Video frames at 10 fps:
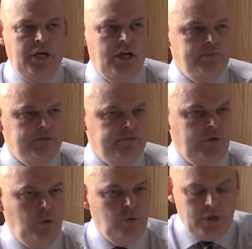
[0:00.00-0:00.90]
ebb and
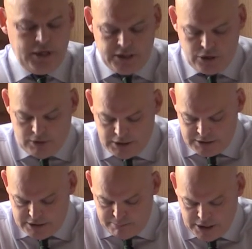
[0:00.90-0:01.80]
flow and get
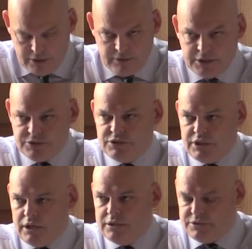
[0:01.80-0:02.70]
gradually better. That's the
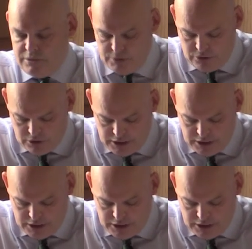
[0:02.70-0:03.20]
challenge that we all